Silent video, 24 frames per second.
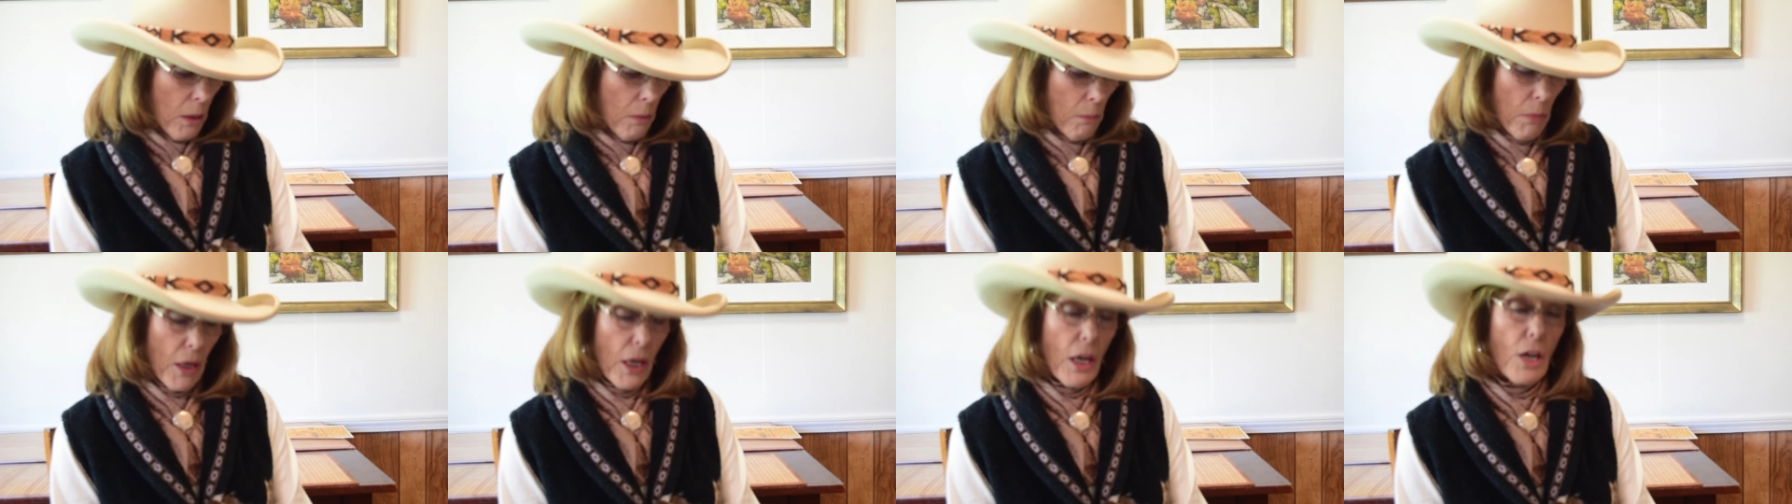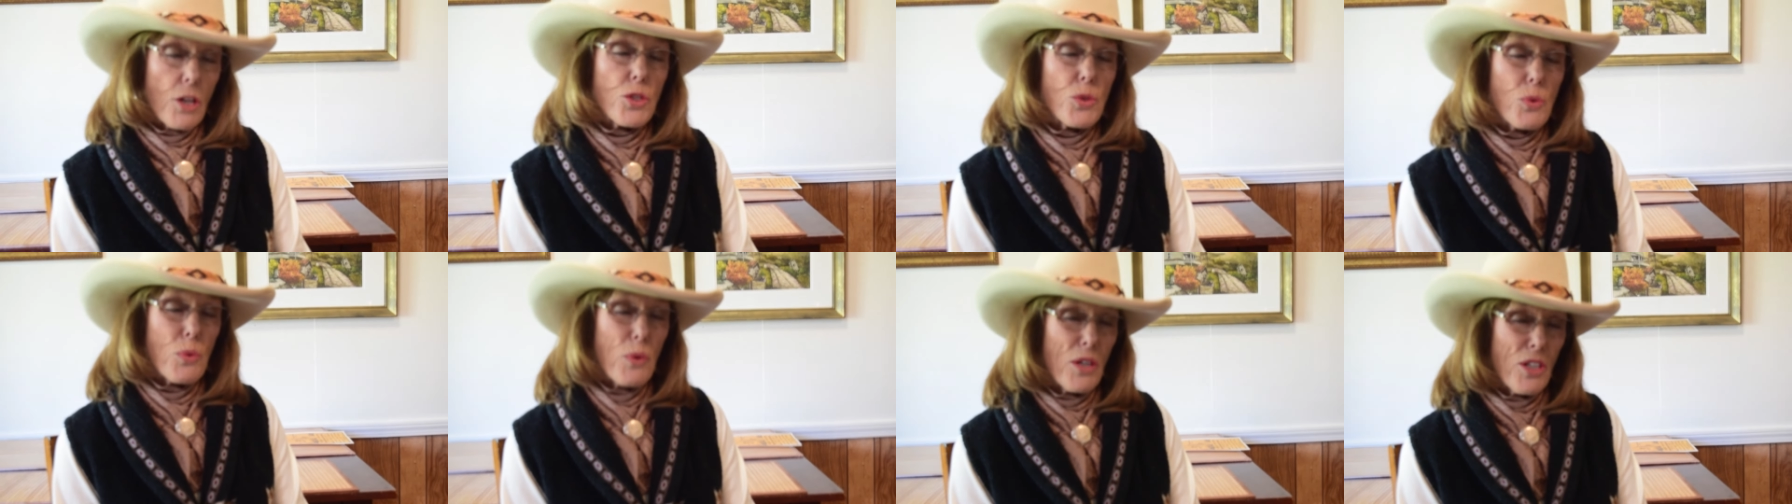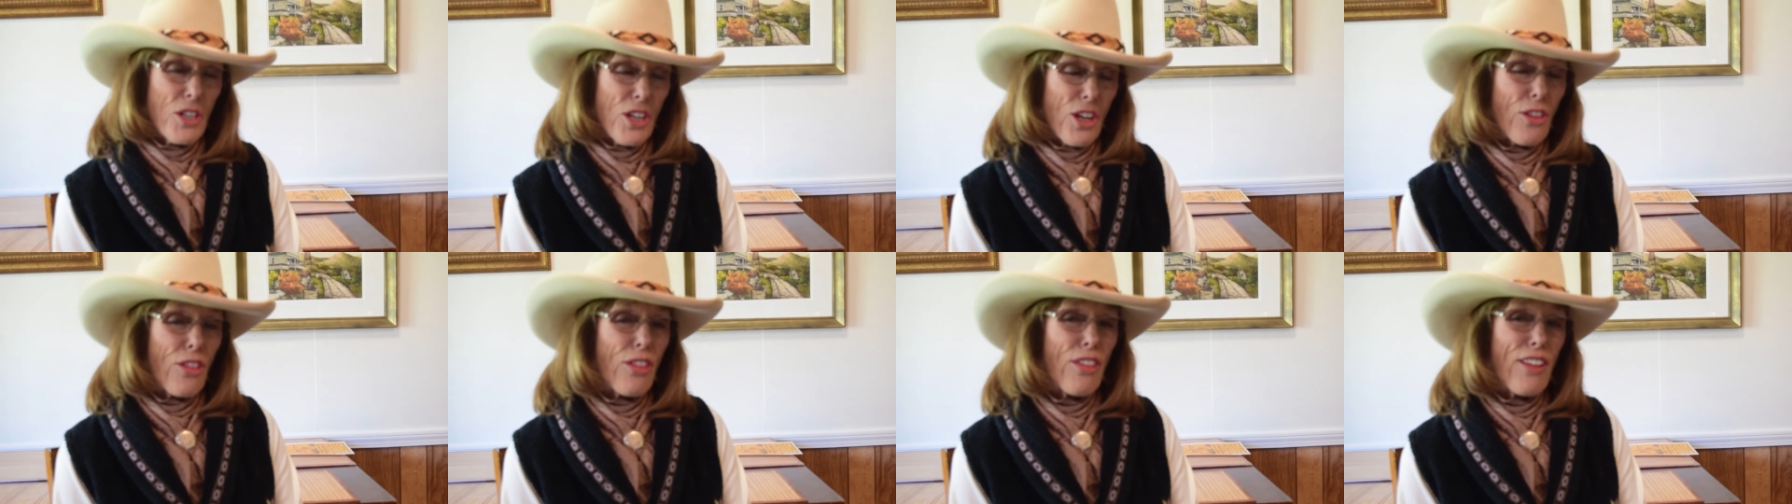because when
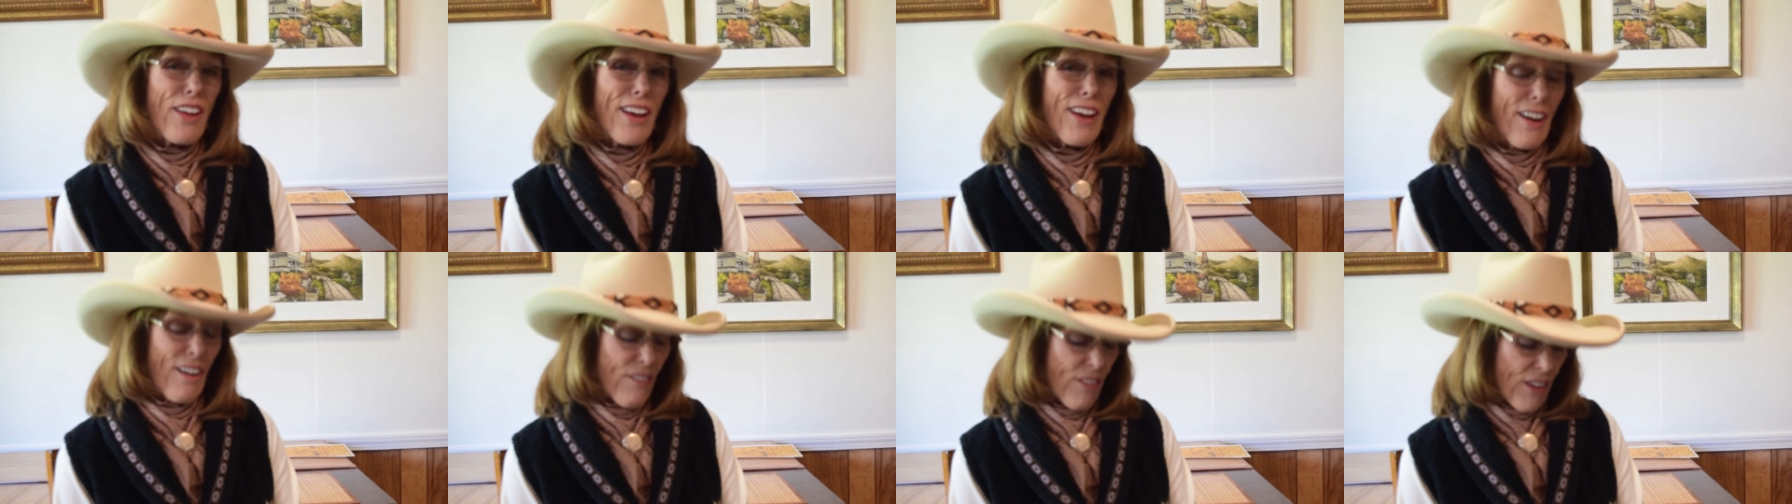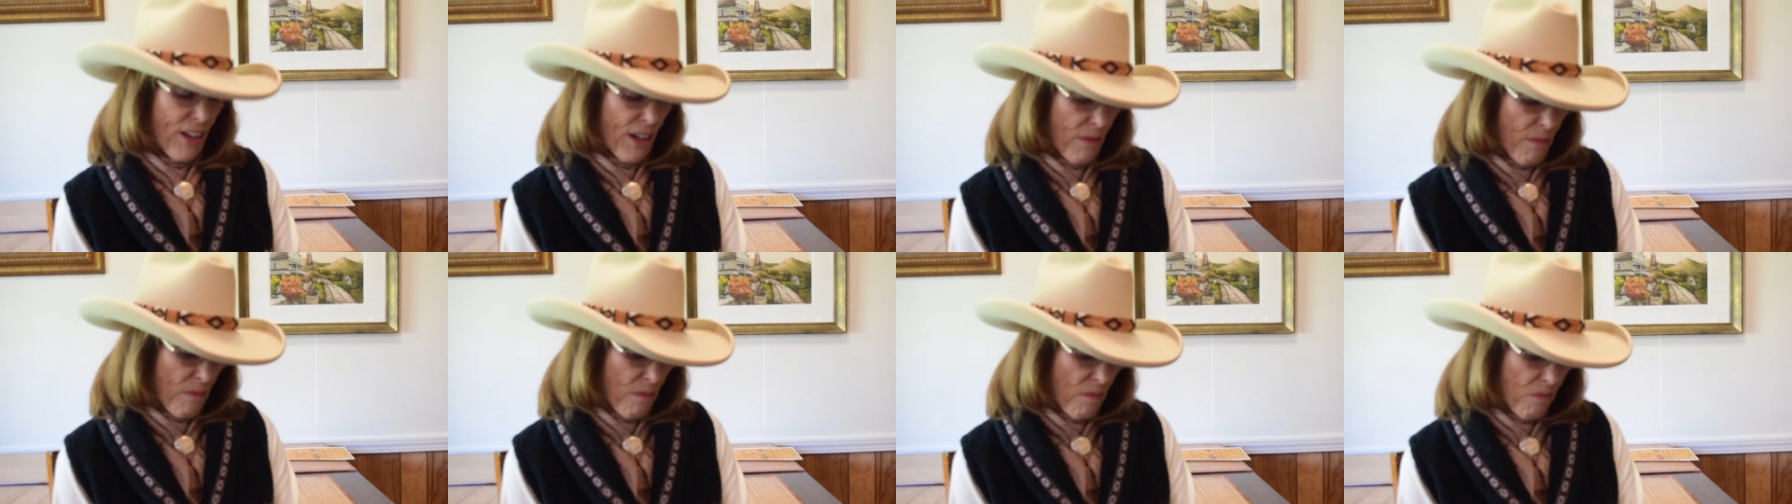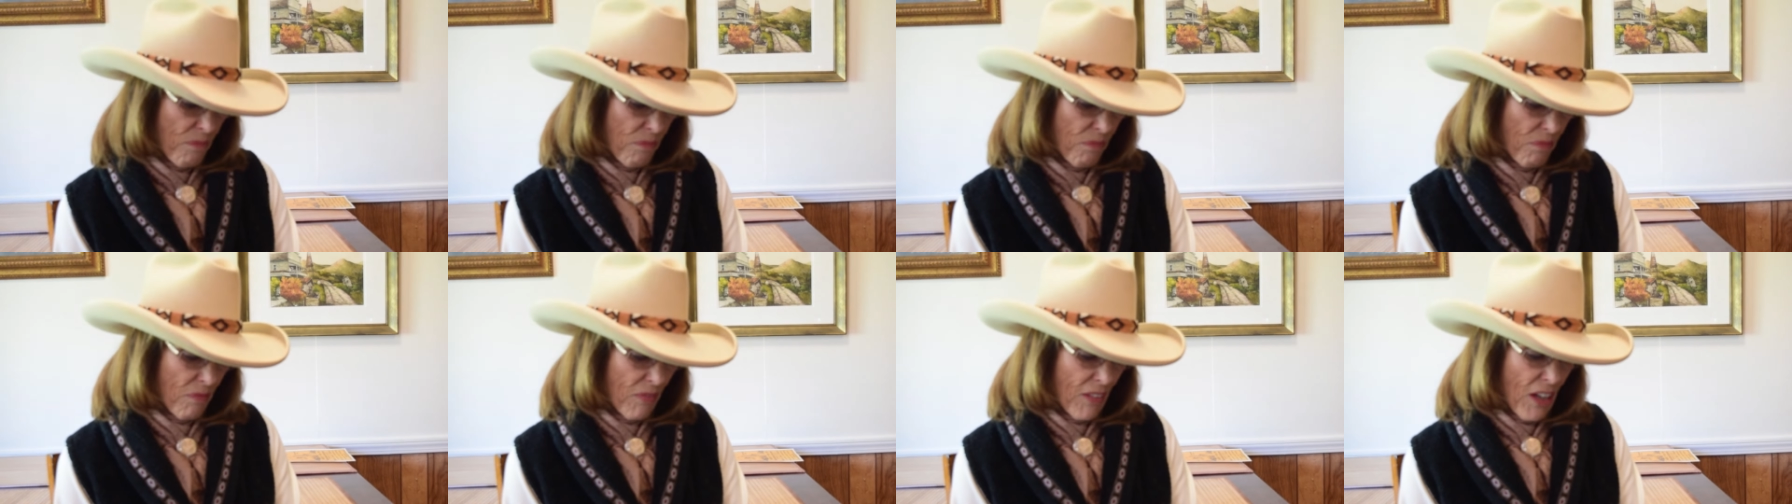you think of it,
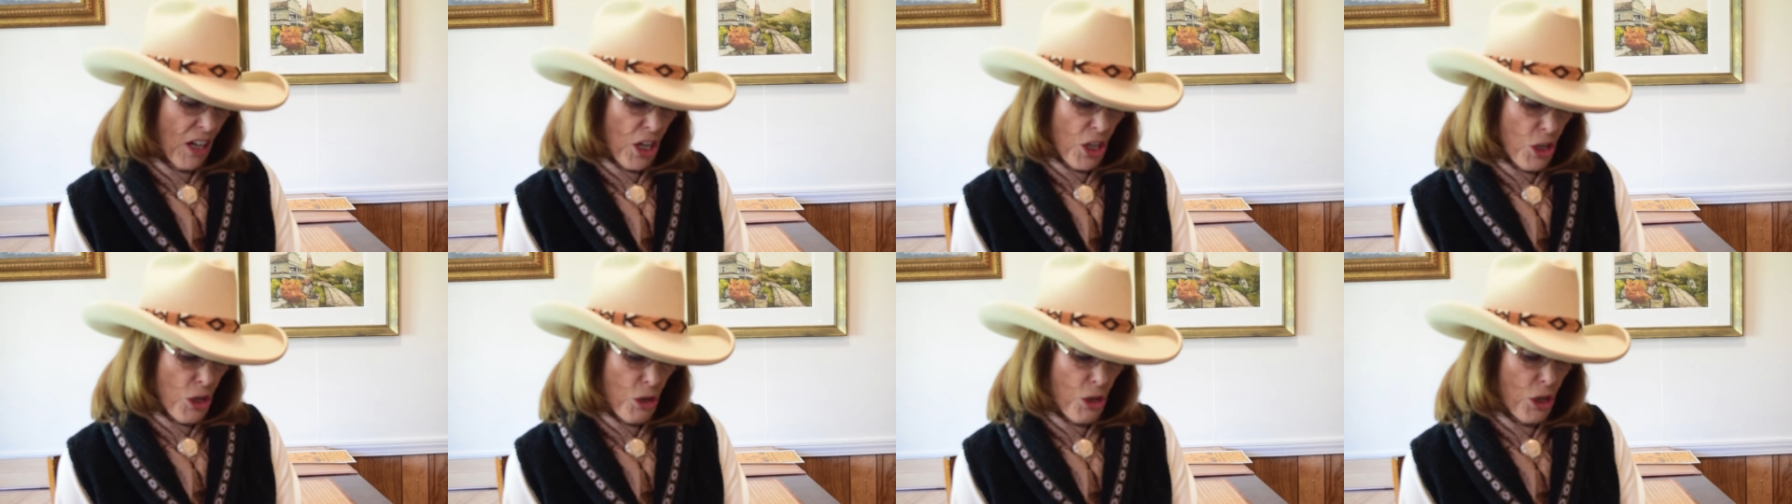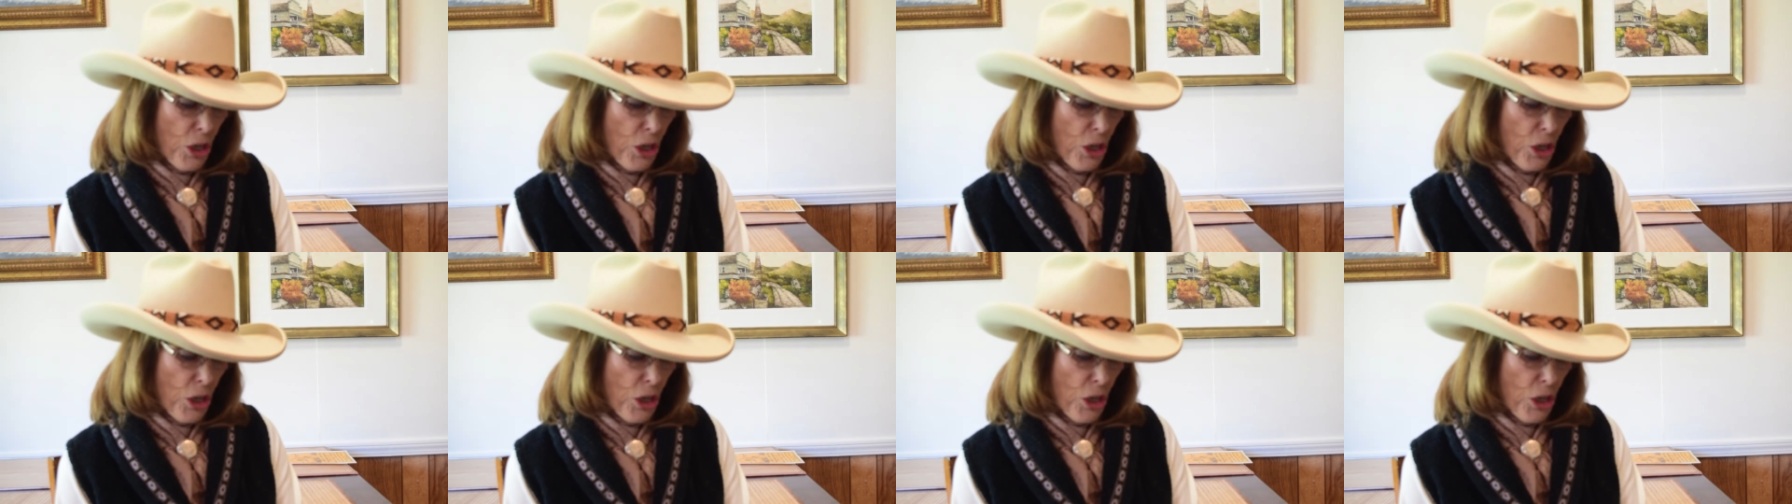you